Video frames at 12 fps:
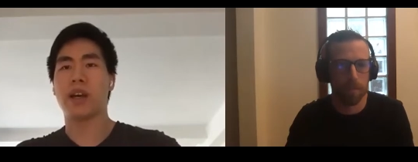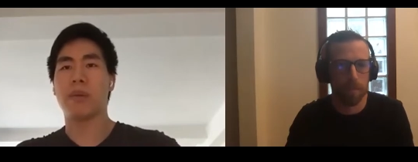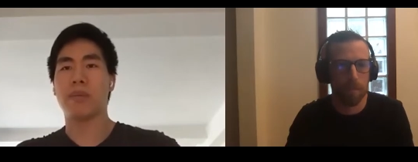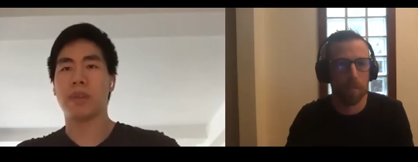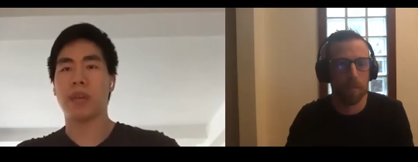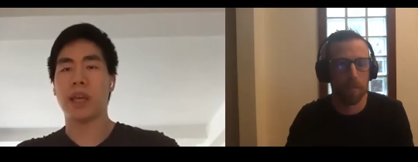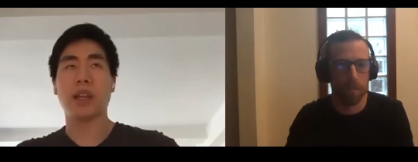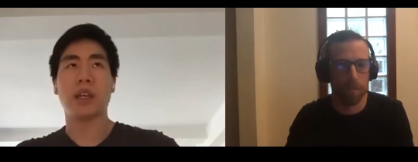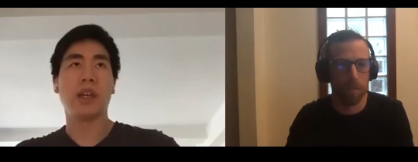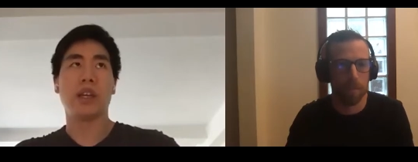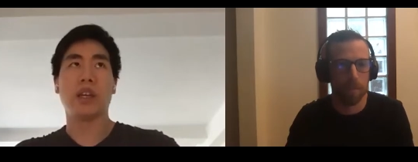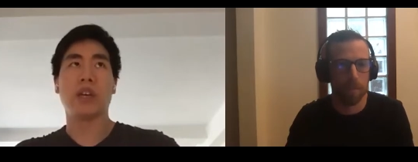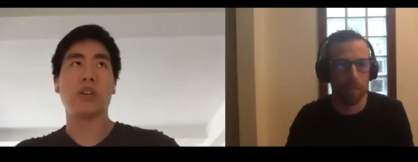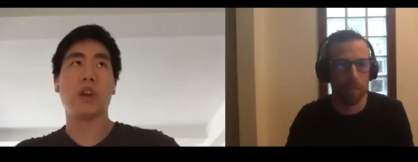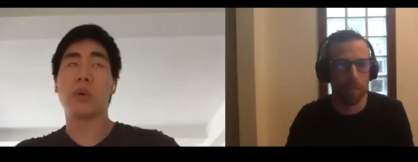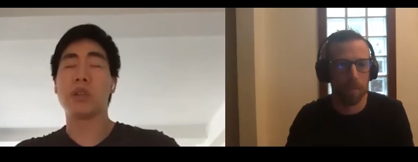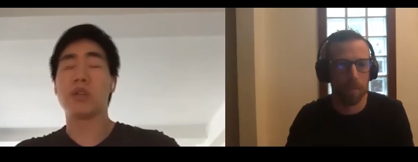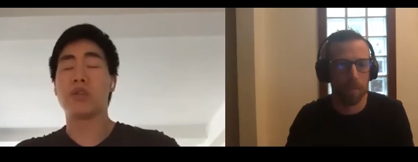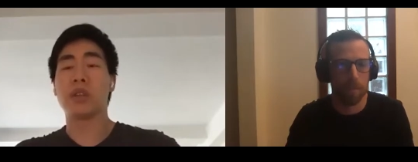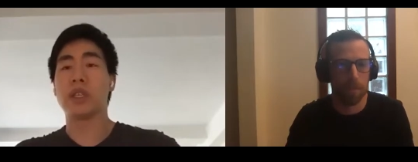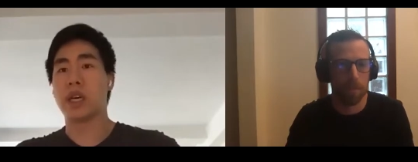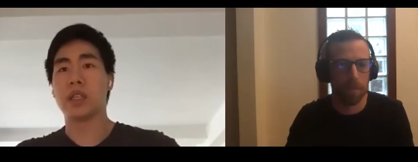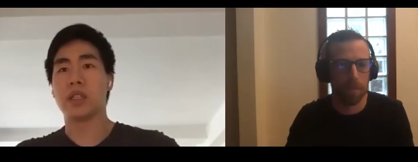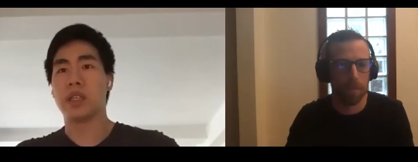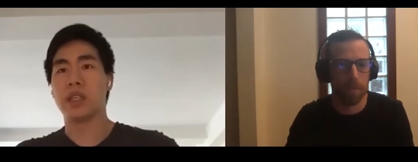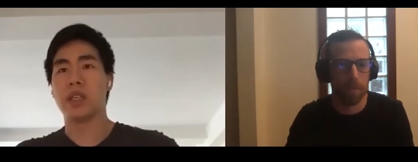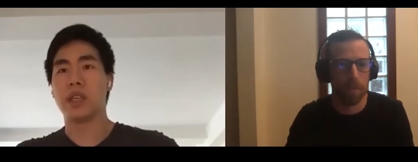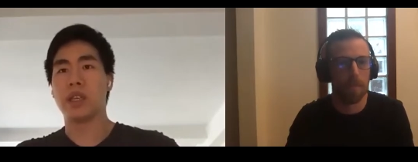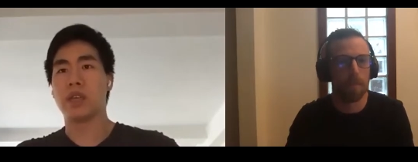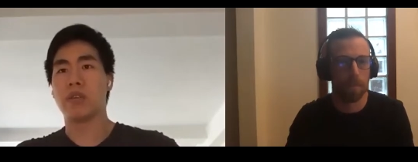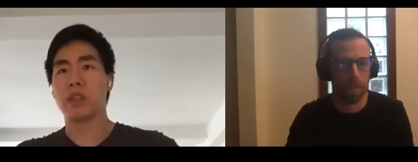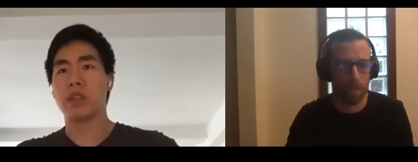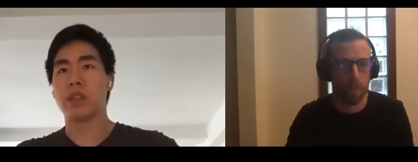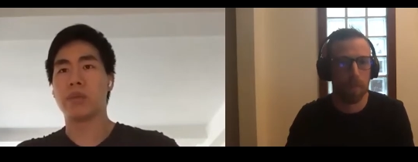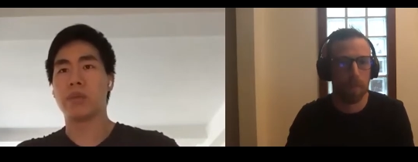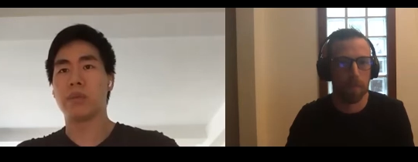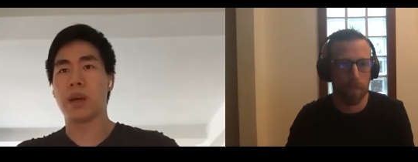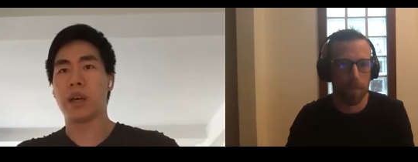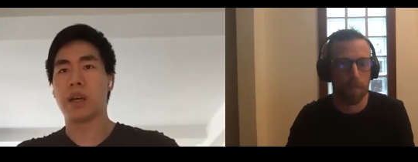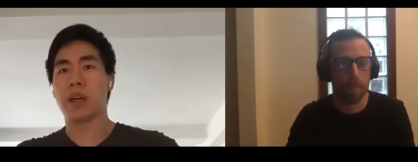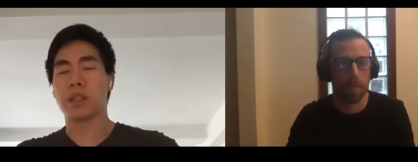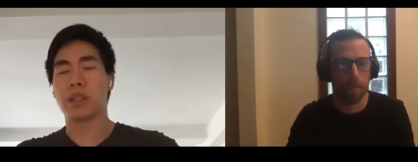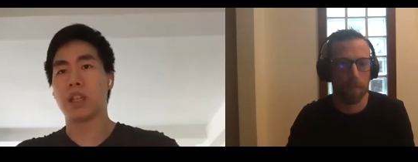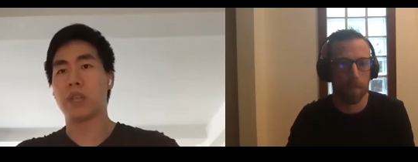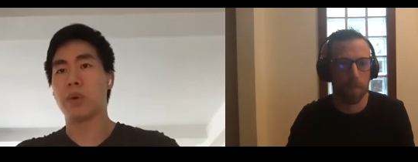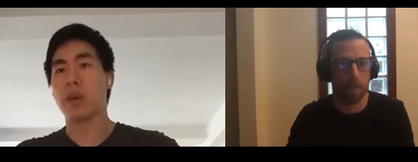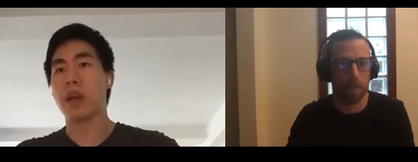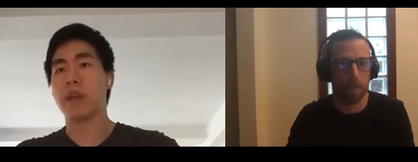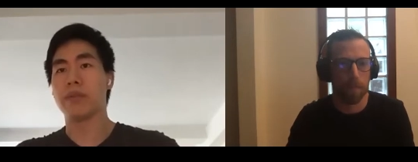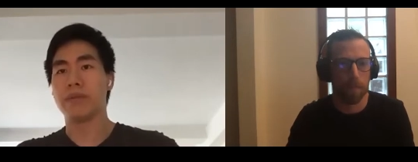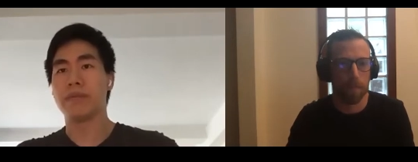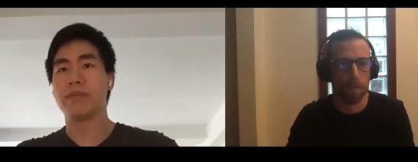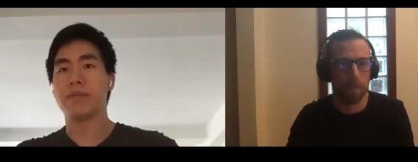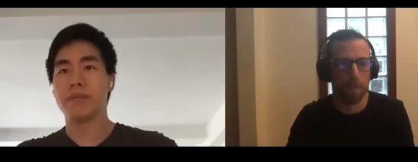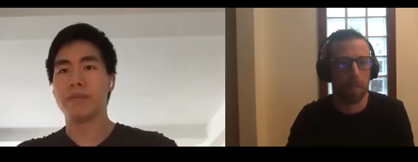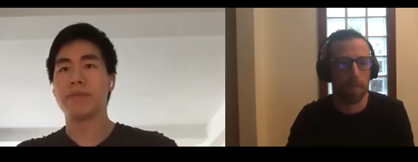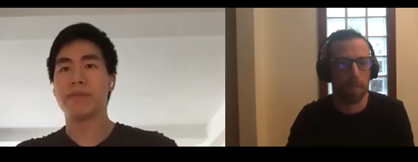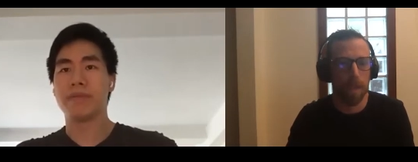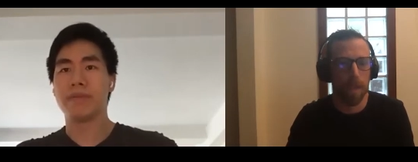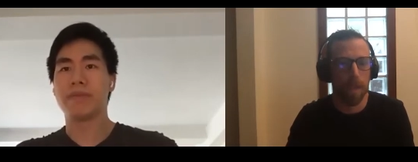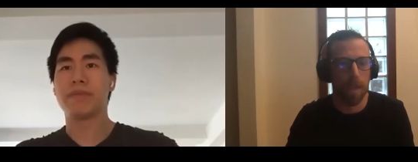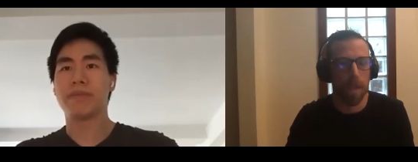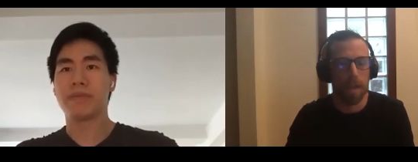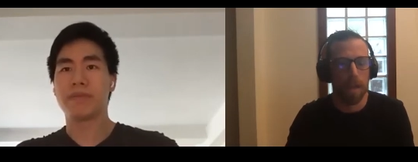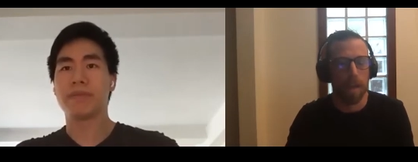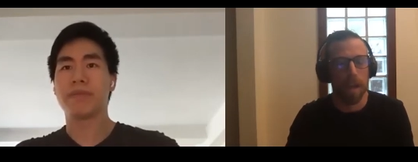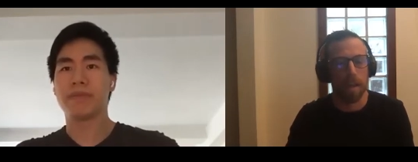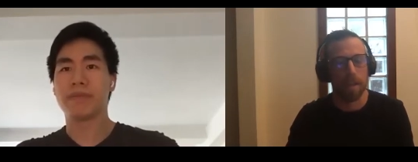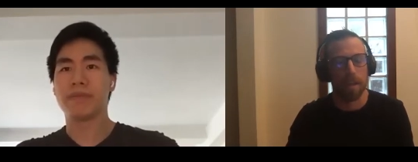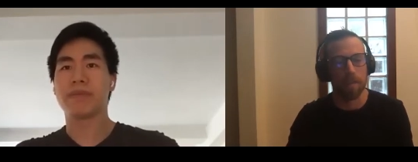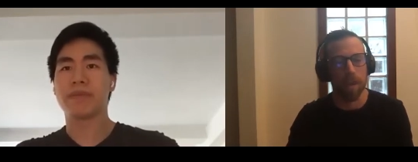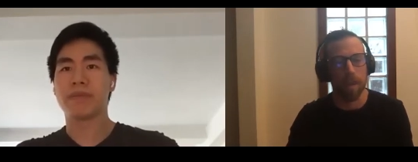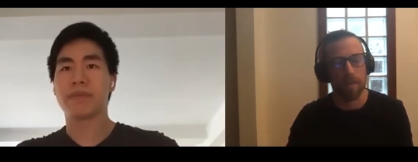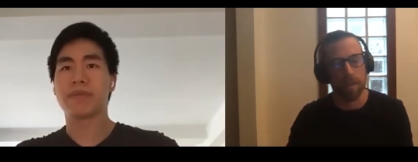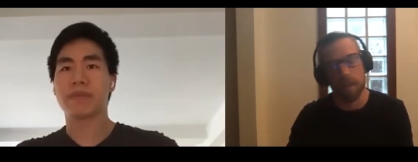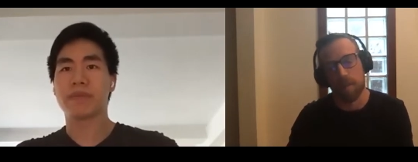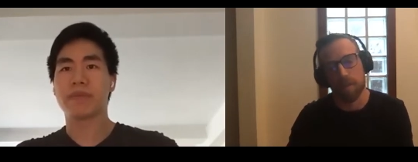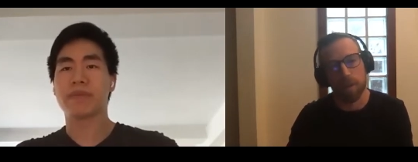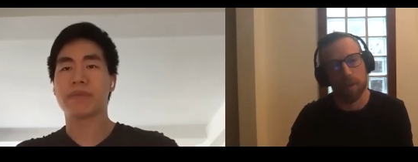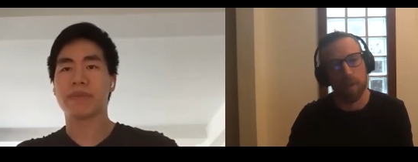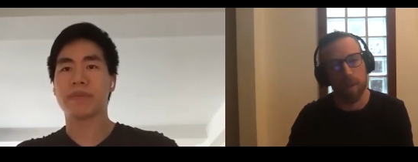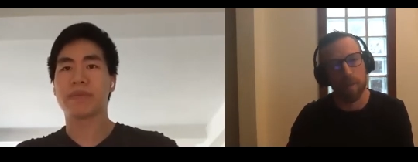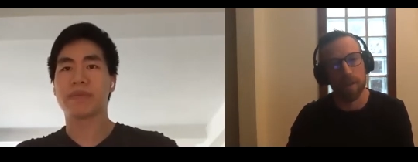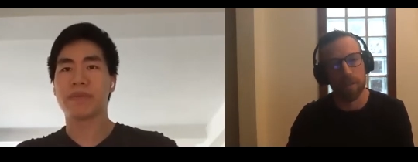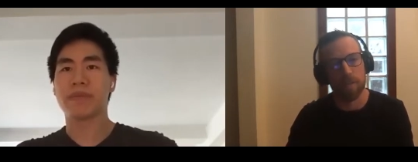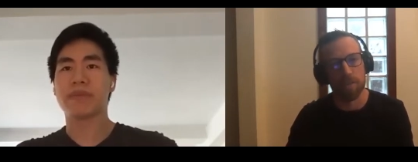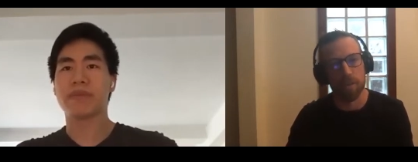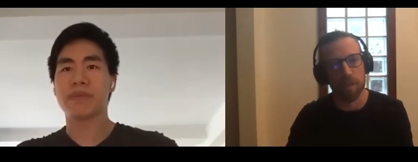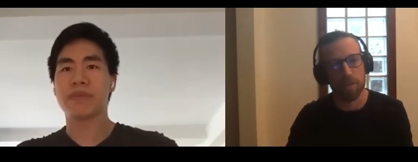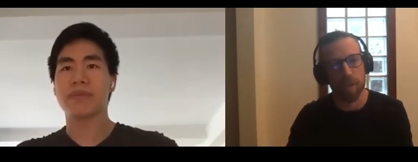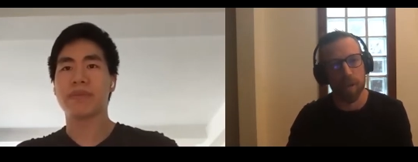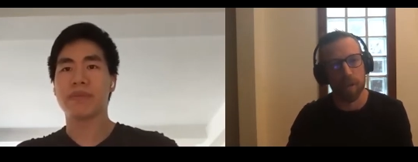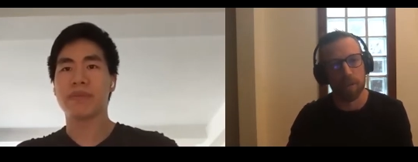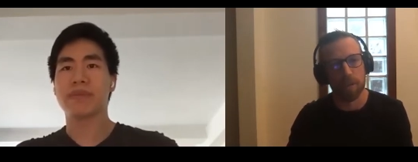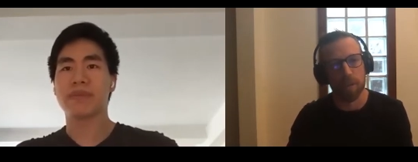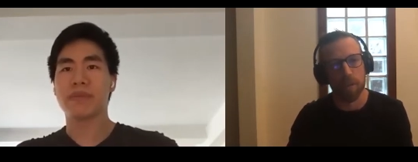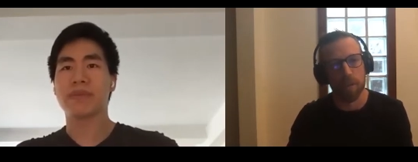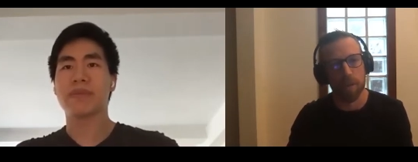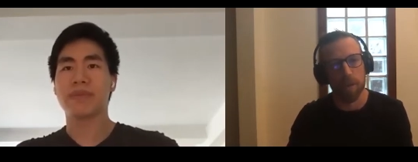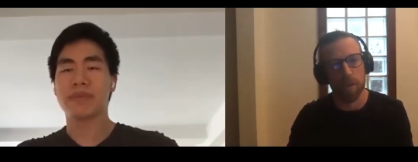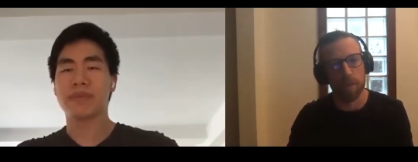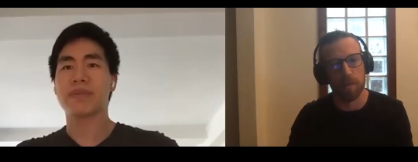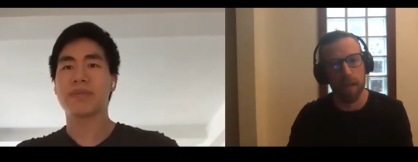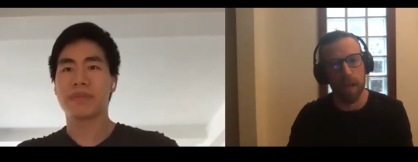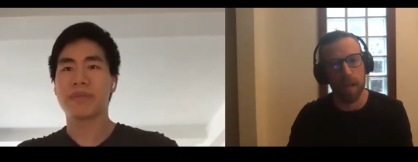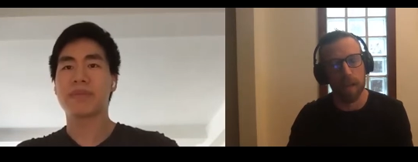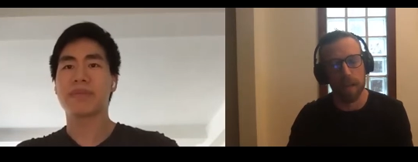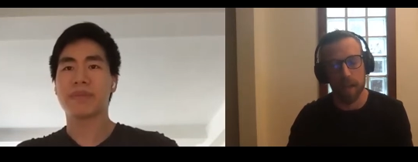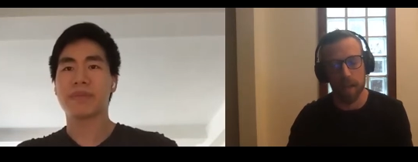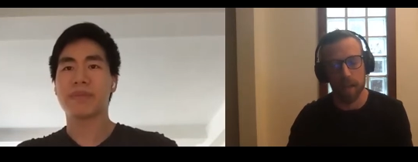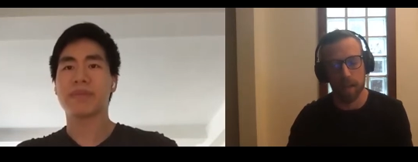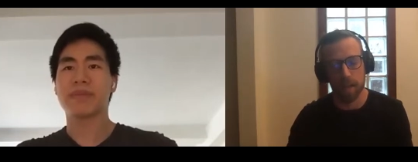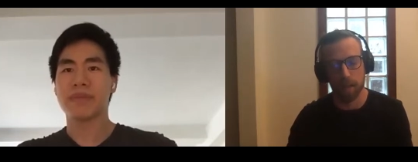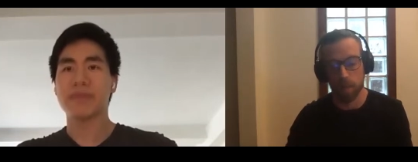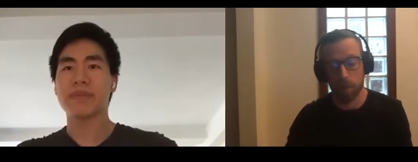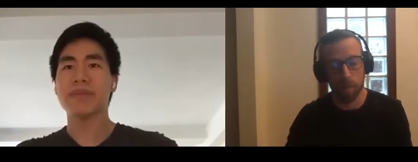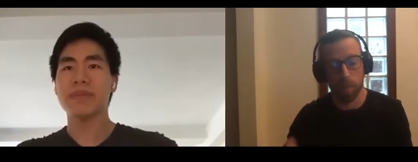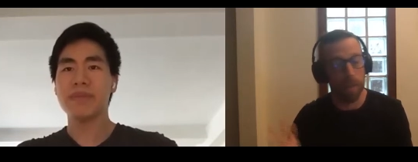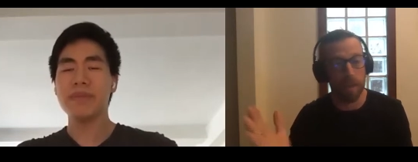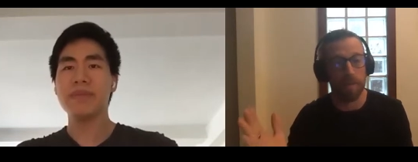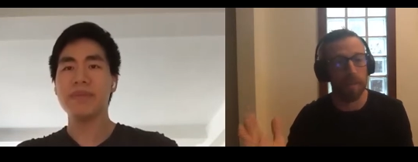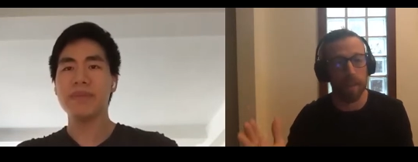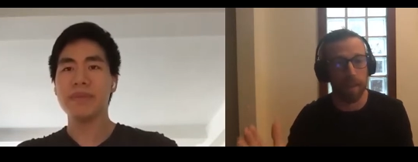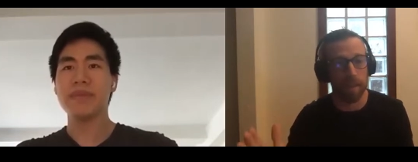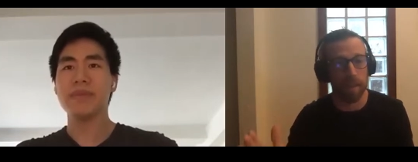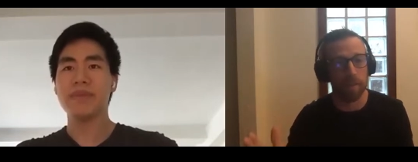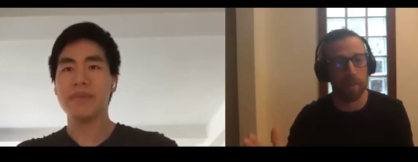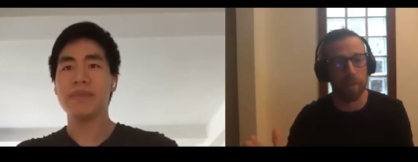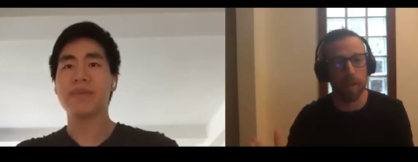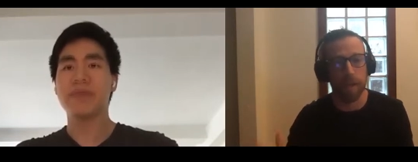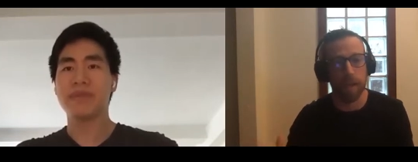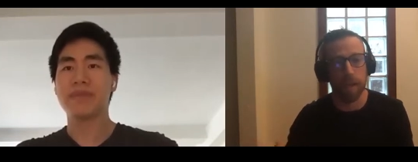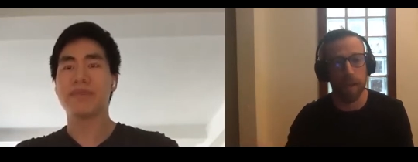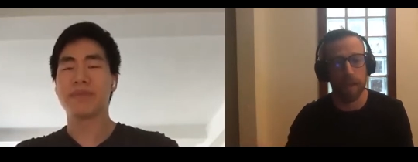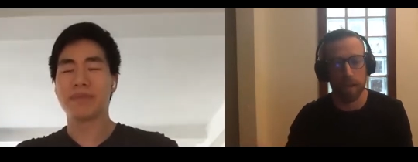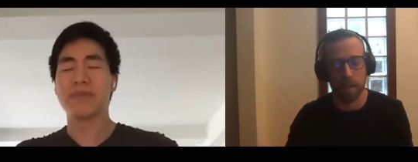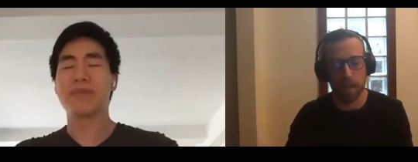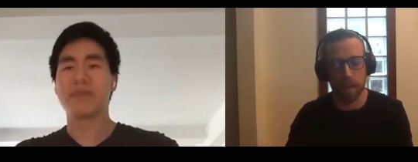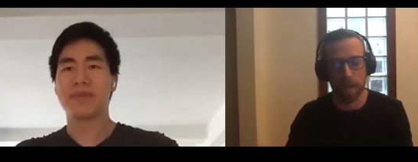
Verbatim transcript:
Speaker 1: um, that you know, no one's really done in a, in a really uh, scalable way.
Speaker 2: I love, I love your commitment to transparency with all of that and w with everything that you're doing. And